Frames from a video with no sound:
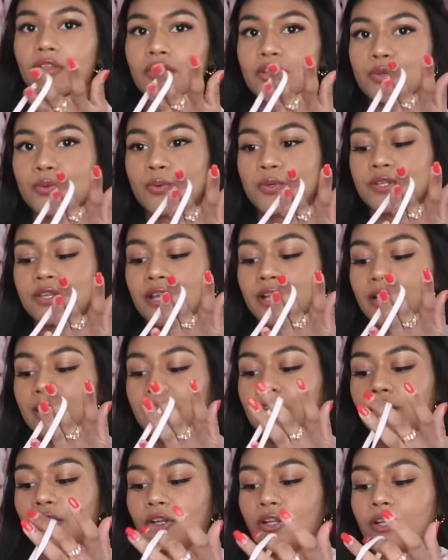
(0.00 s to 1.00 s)
this was like a
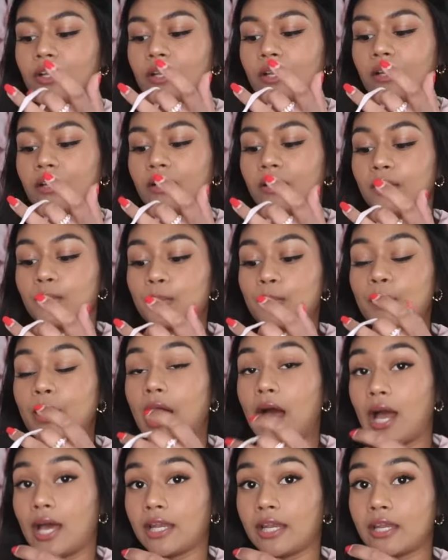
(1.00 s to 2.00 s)
little
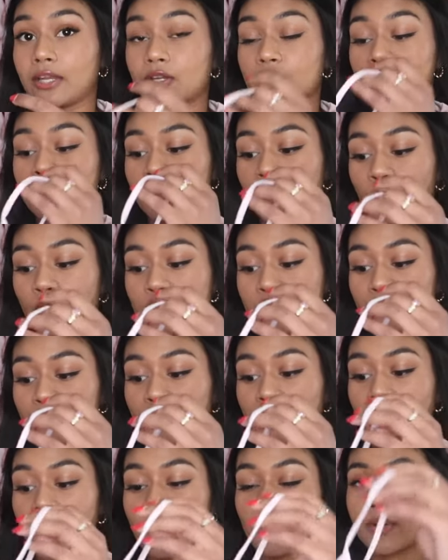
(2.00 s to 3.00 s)
padded sports
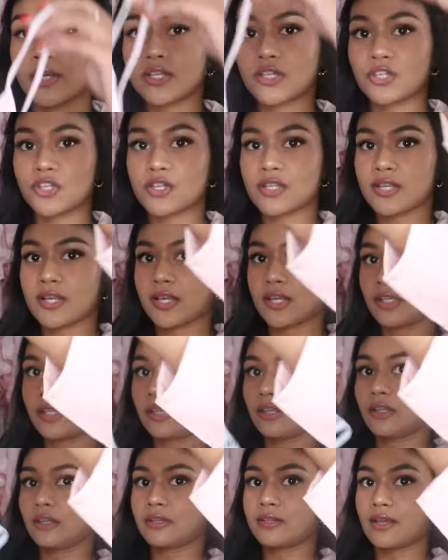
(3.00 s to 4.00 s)
bra, but it's just like a
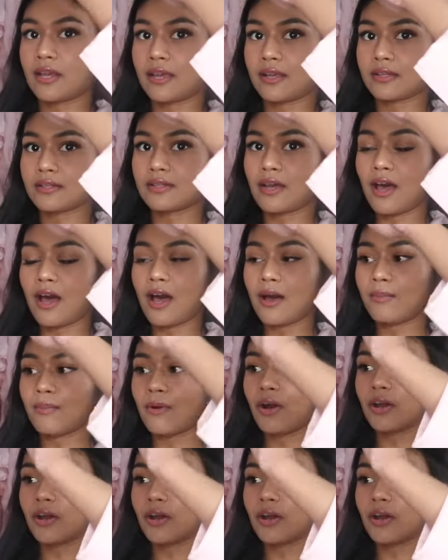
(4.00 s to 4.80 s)
little tank top,